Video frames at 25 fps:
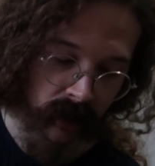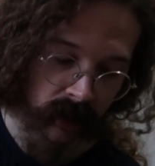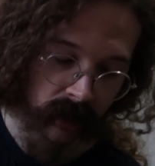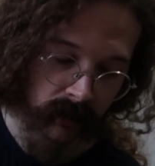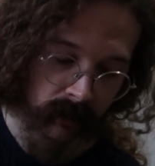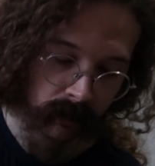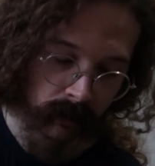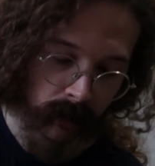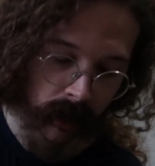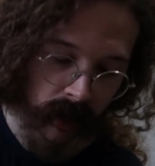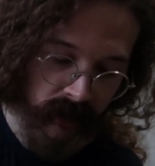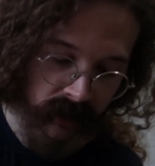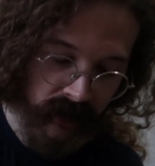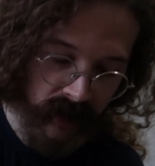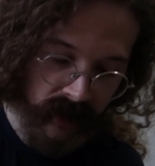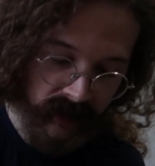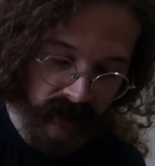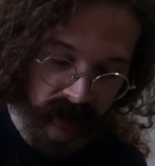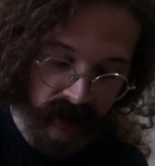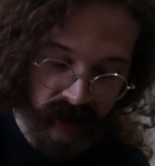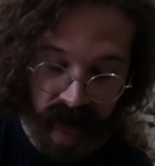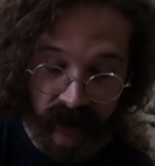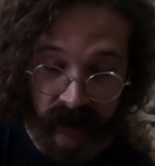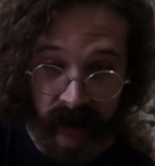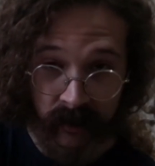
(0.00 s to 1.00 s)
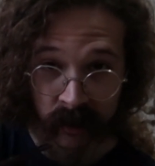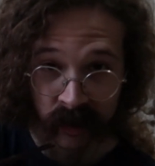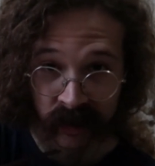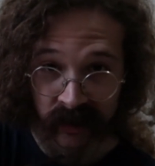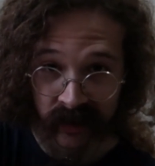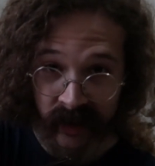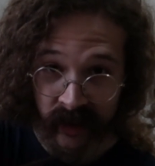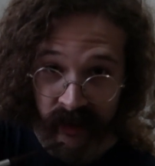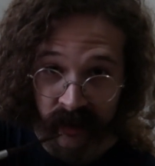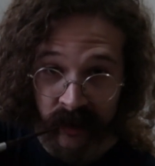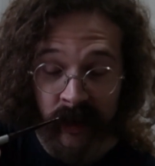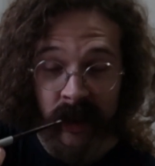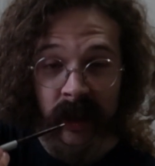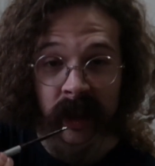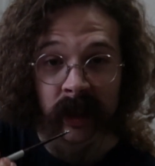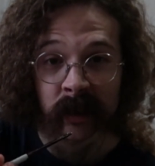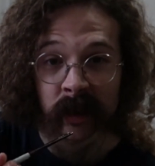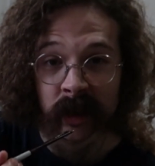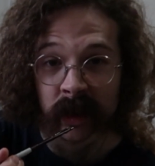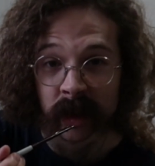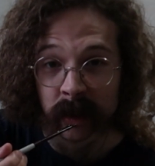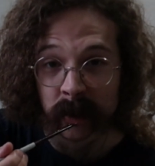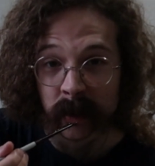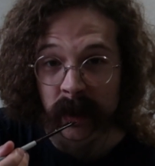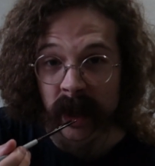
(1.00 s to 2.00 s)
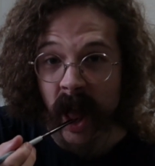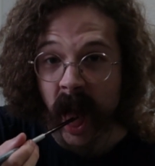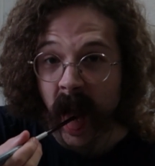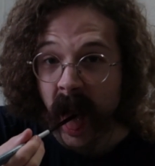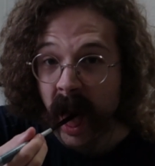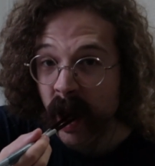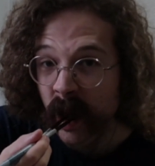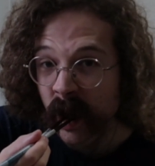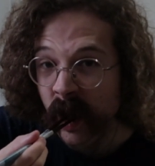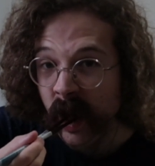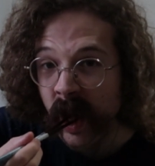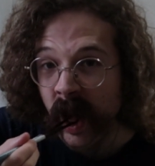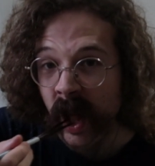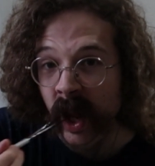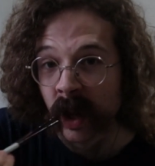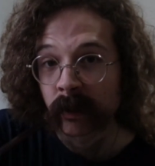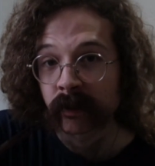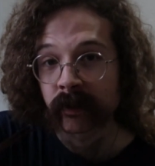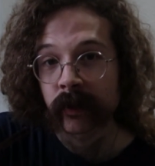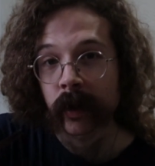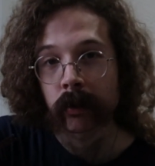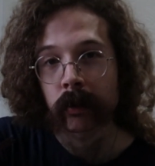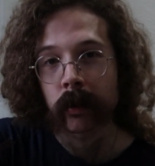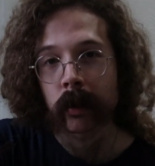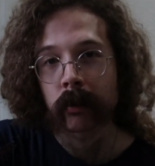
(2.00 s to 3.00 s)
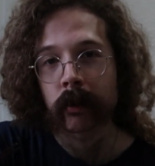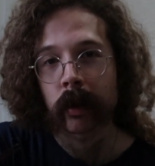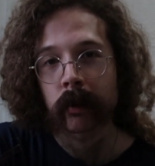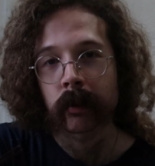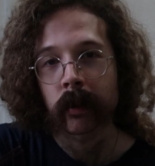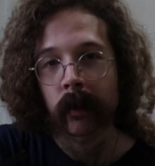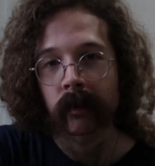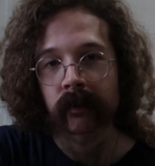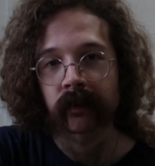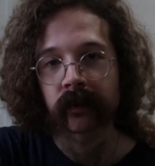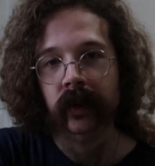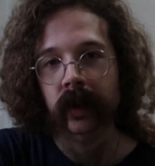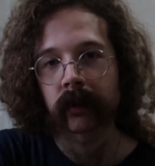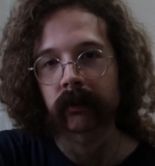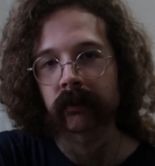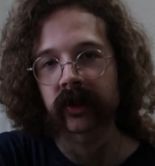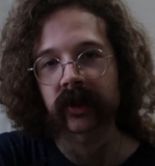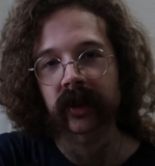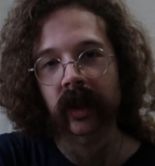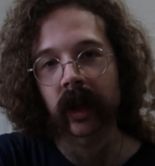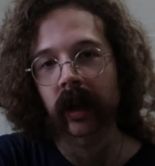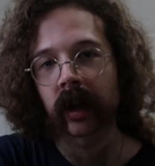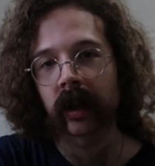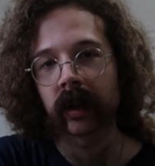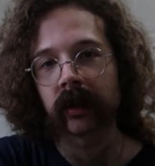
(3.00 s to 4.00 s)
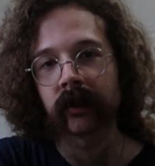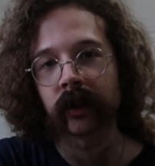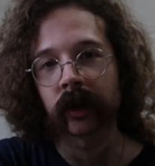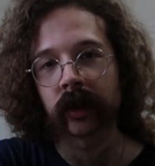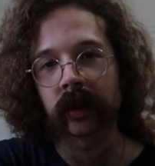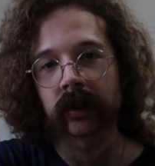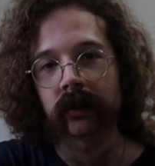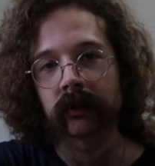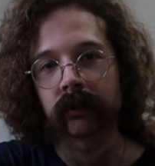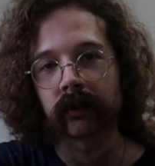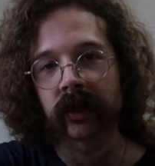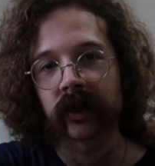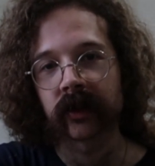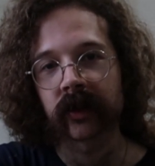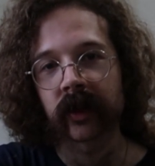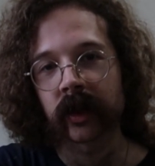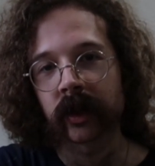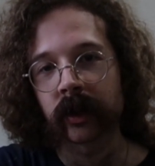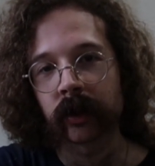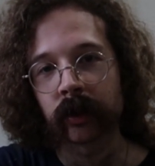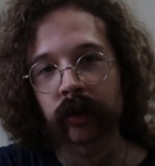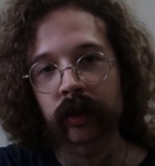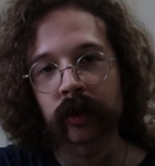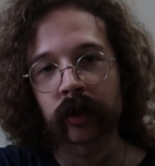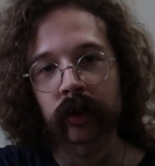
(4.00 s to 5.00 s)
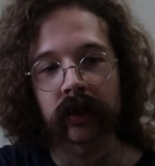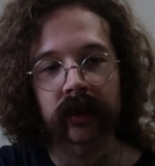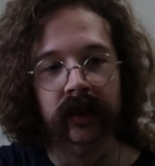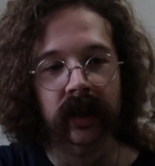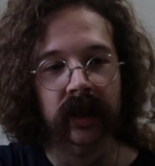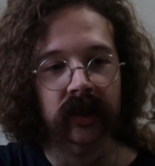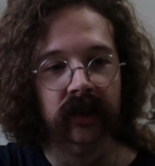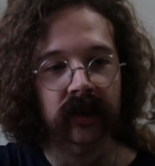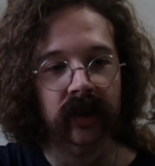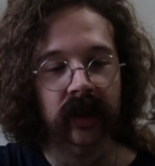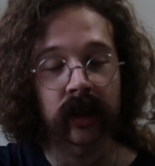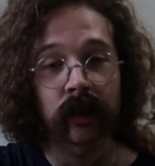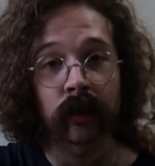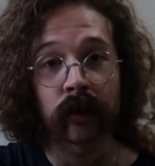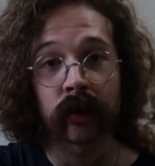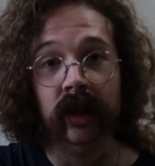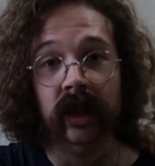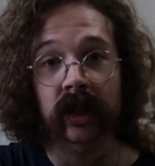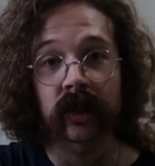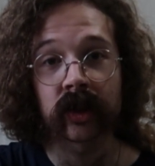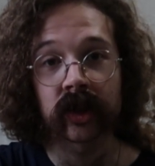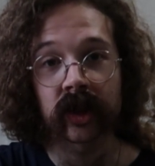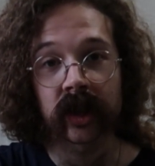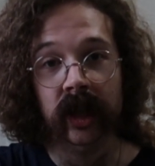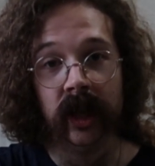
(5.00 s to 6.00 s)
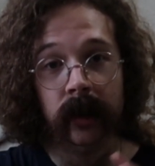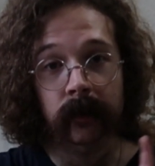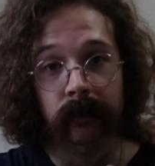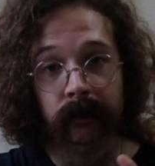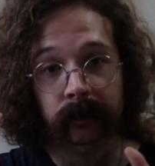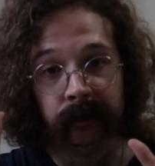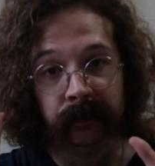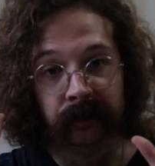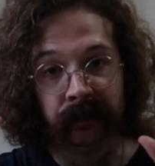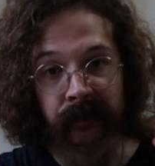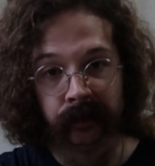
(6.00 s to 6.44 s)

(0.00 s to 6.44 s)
why I was gonna say it's not the most flavorful olive oil, but it's not olive oil. It's very neutral tasting. You really just get